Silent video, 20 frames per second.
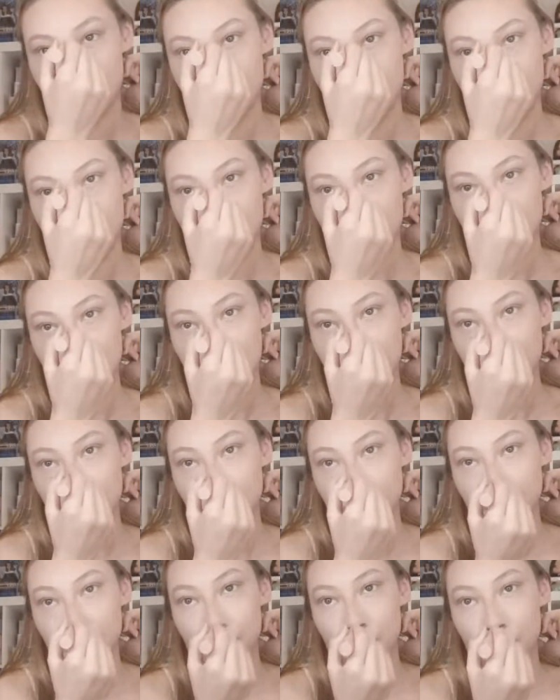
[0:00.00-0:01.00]
down the center
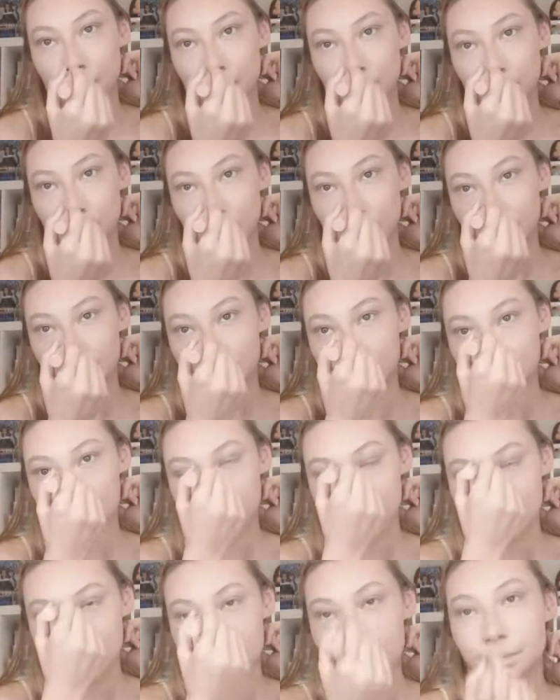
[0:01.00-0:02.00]
of the
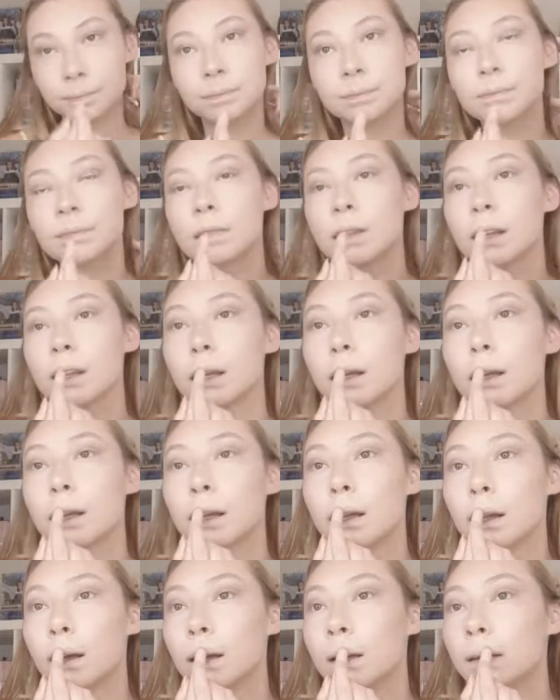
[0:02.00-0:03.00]
nose,
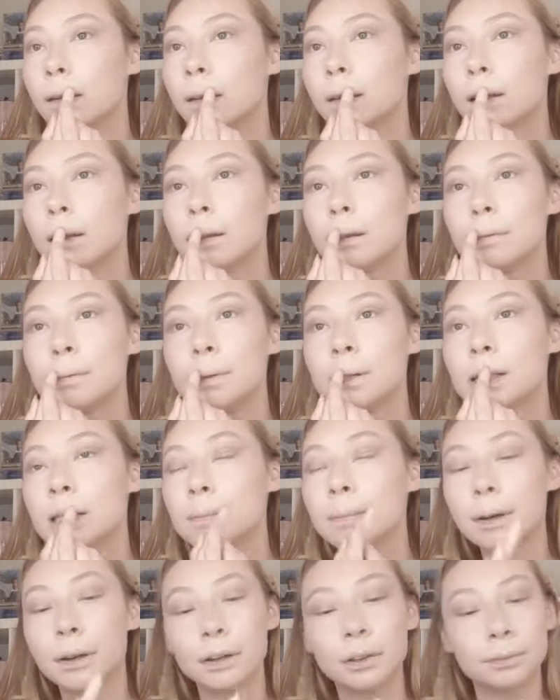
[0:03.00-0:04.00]
on the Cupid's
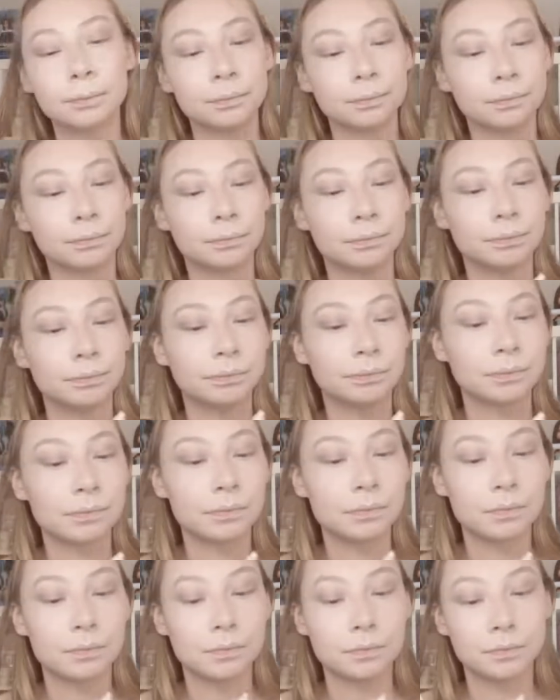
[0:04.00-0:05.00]
bow.
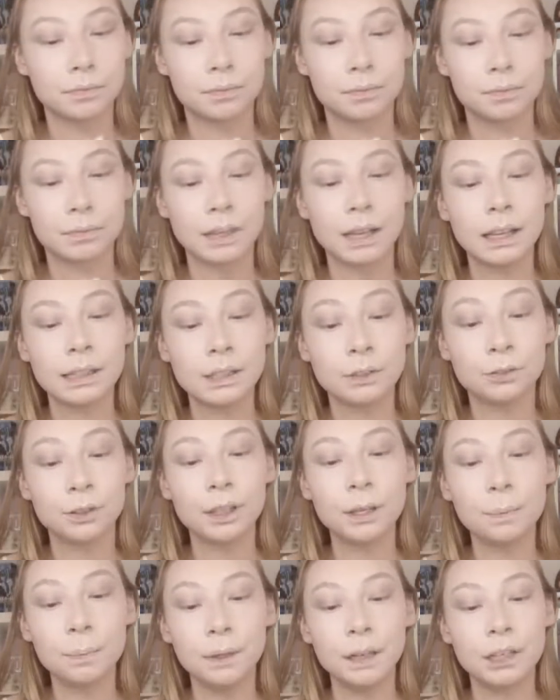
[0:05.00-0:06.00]
It's a
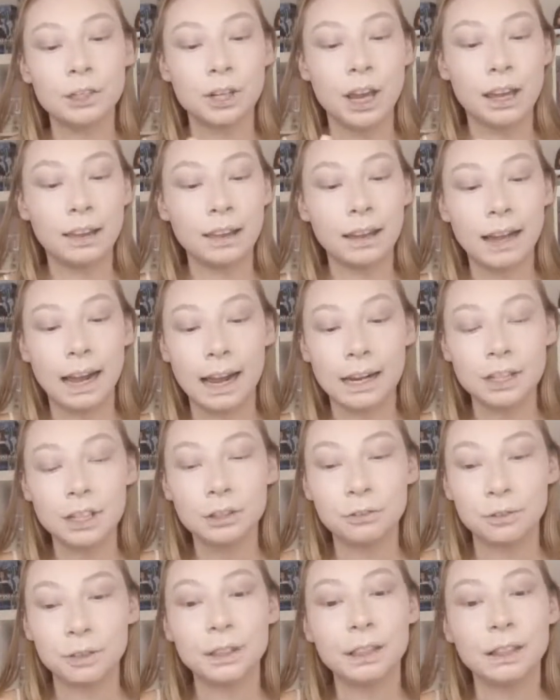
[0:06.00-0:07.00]
really pretty shade. Like I
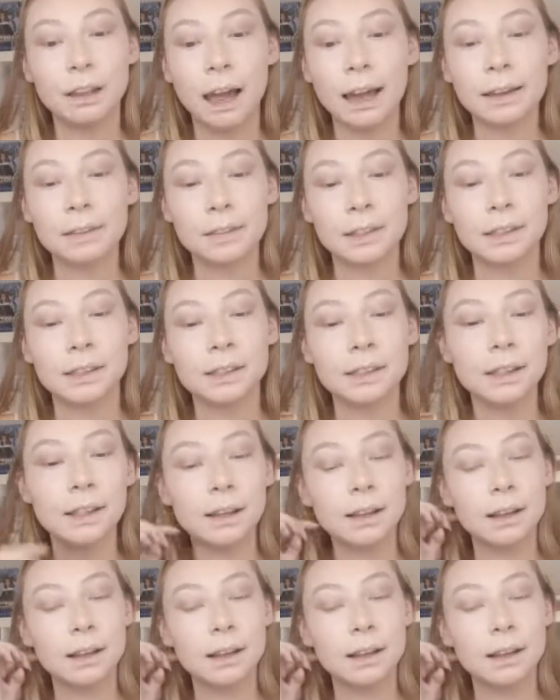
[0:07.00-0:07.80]
actually really like this